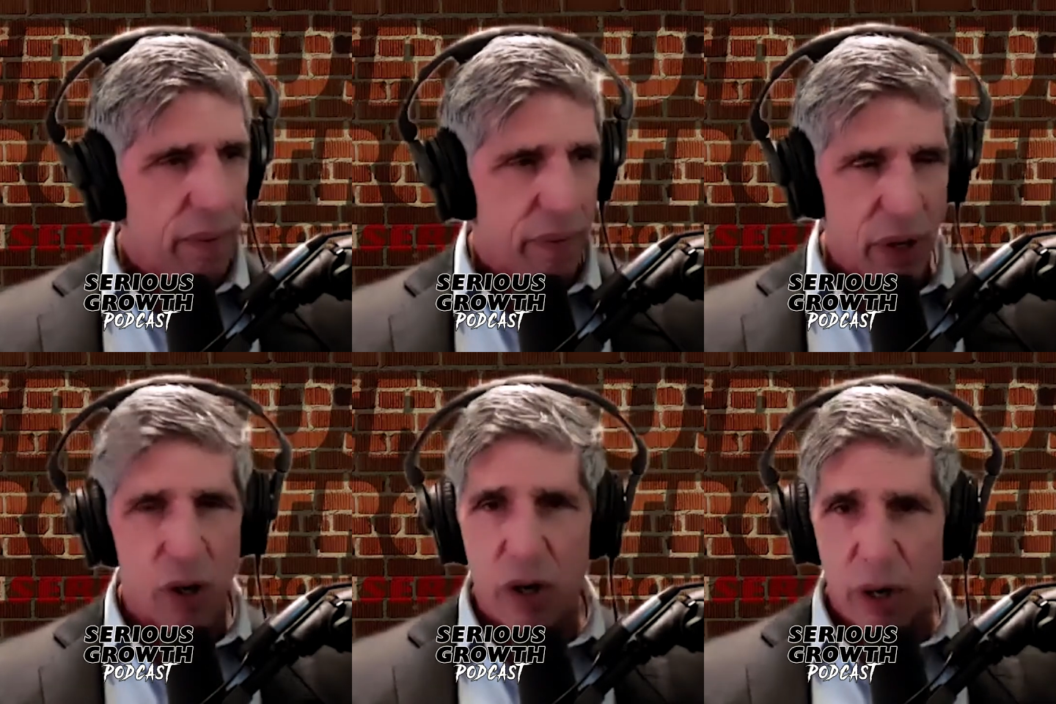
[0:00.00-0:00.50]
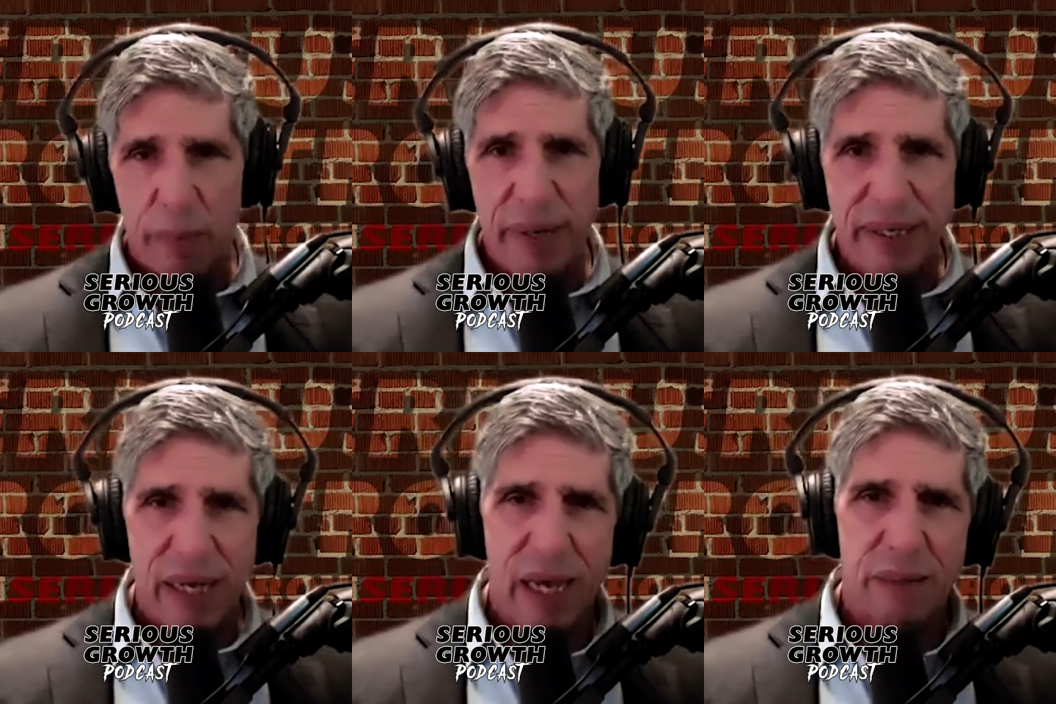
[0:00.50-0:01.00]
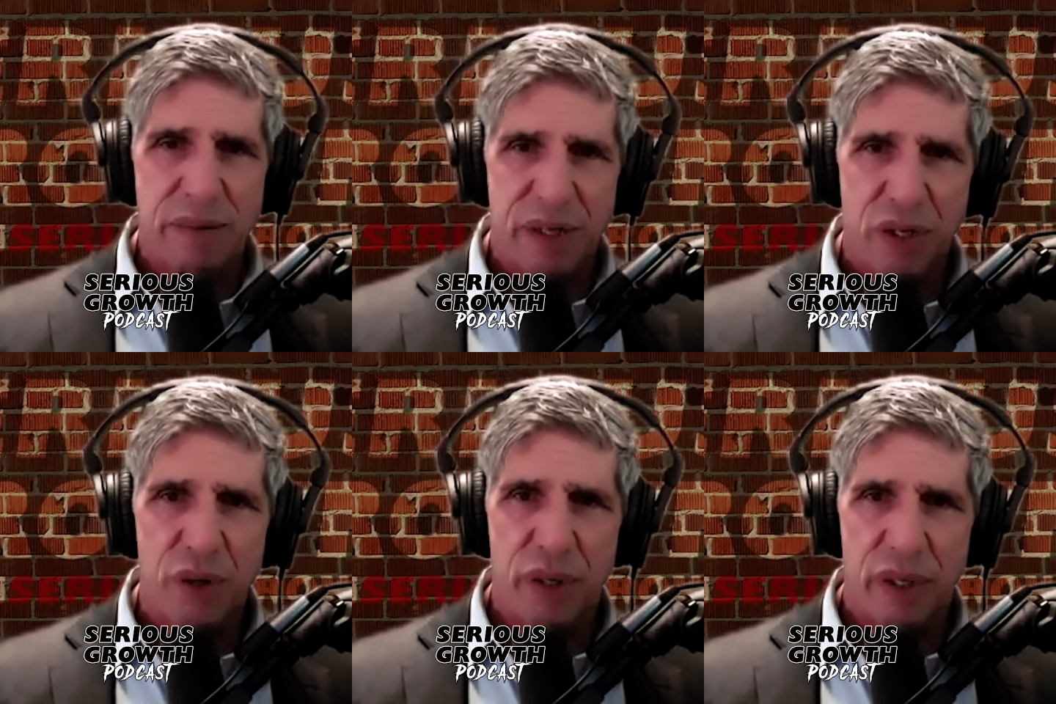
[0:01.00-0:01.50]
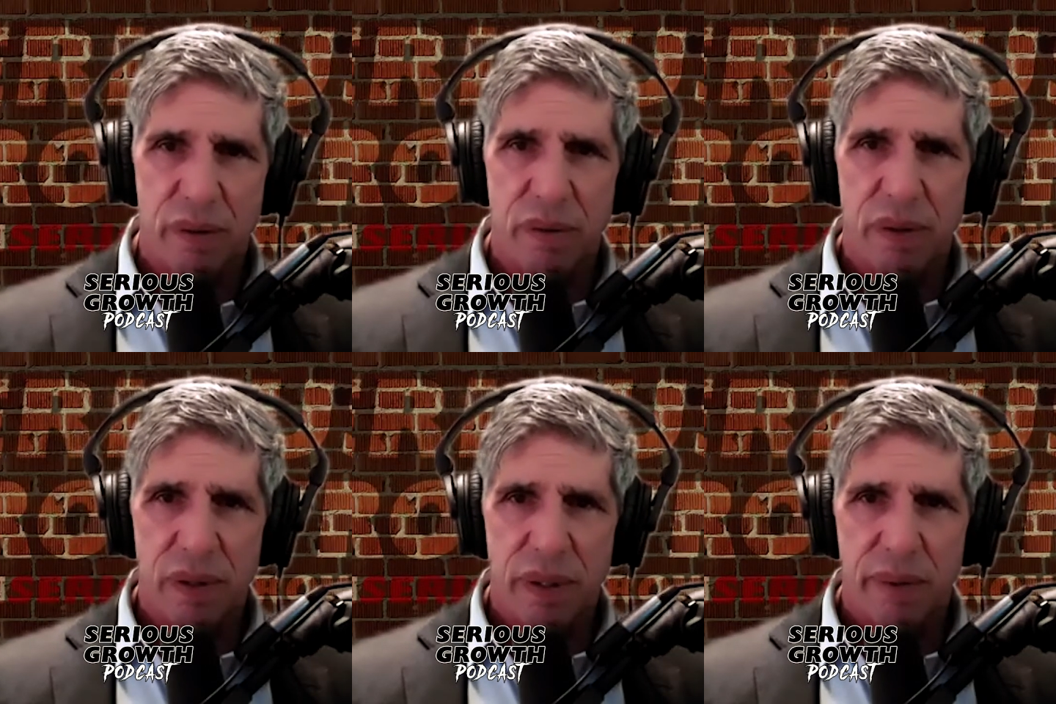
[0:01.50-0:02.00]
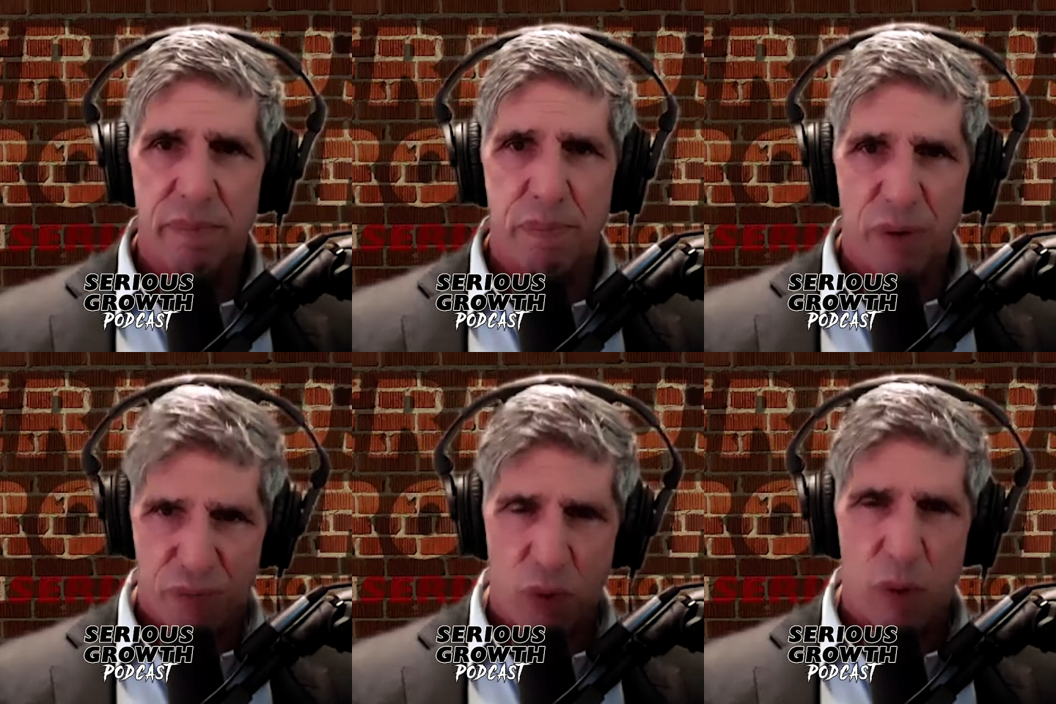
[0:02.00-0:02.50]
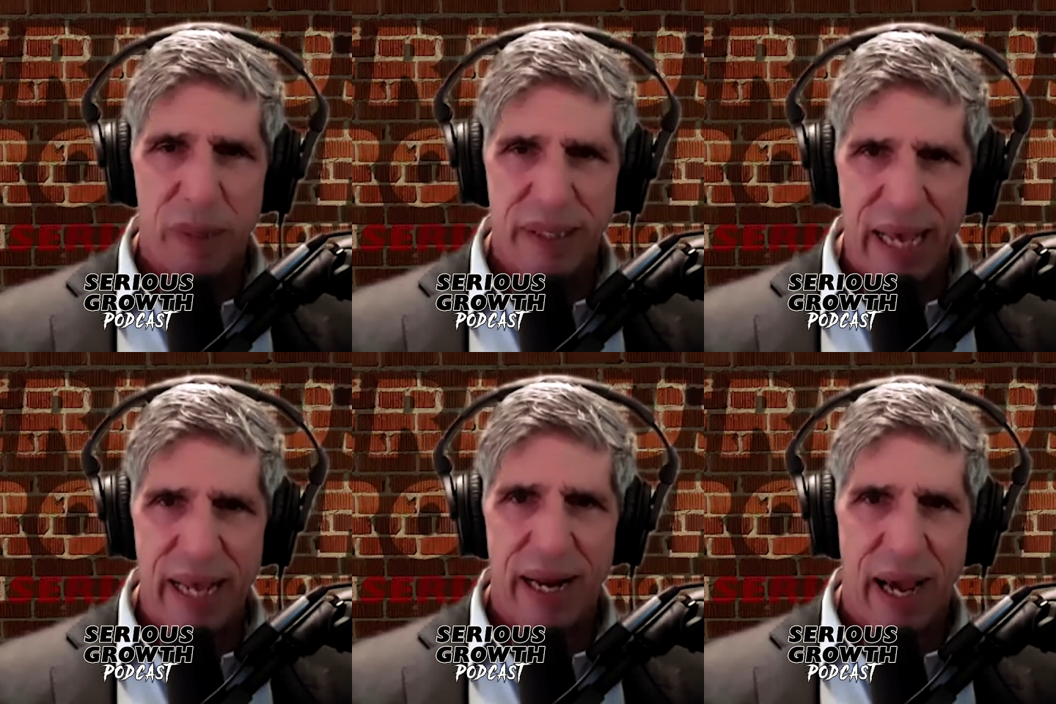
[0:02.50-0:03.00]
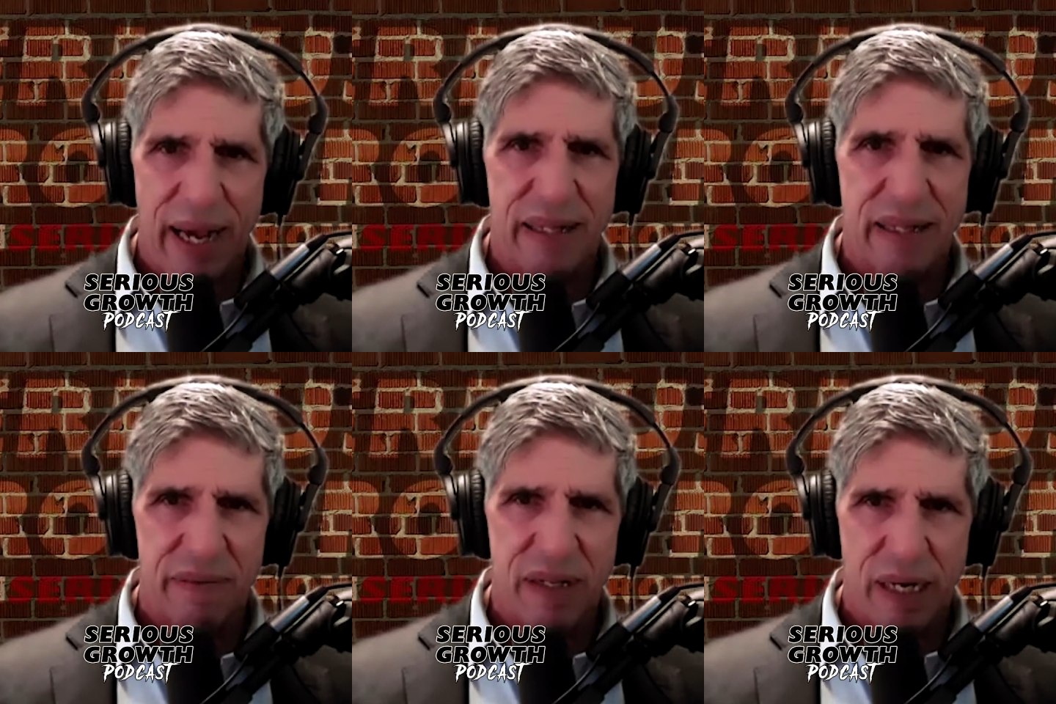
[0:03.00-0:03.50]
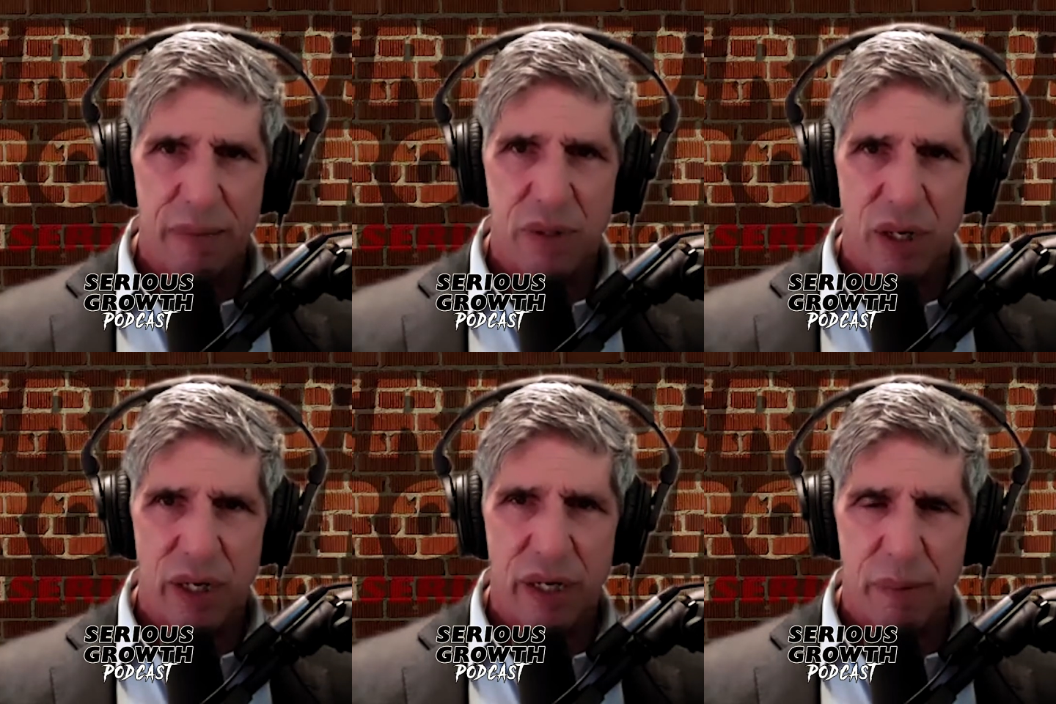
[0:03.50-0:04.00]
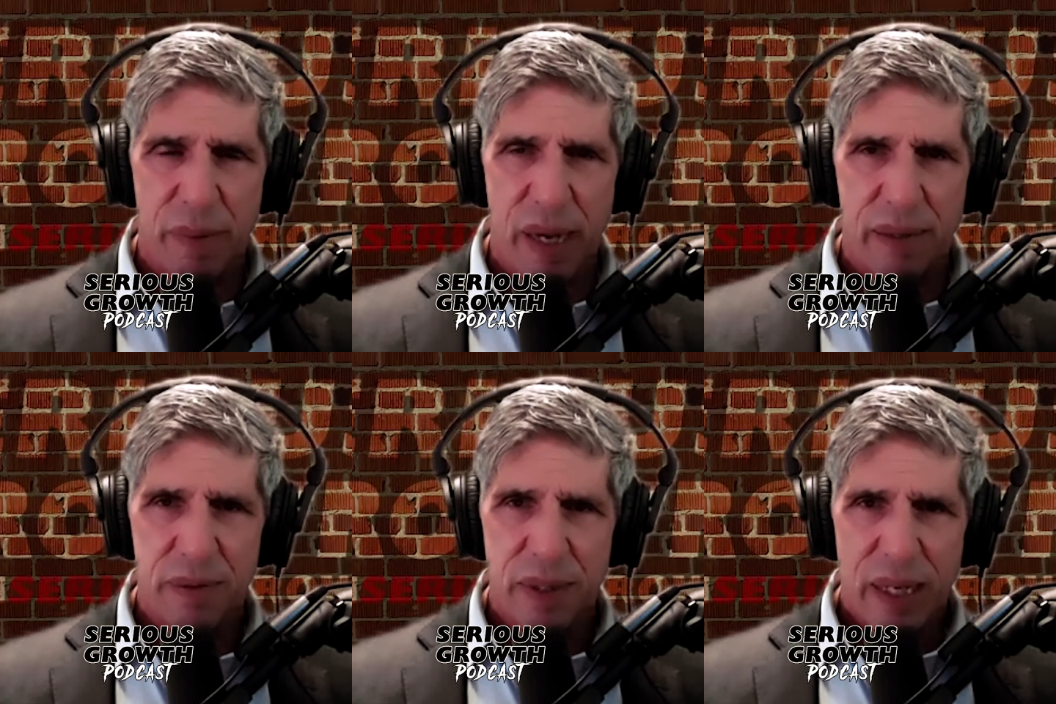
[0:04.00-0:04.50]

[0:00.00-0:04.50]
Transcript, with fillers: There are going to be times that you can perform at that high level that I'm talking about,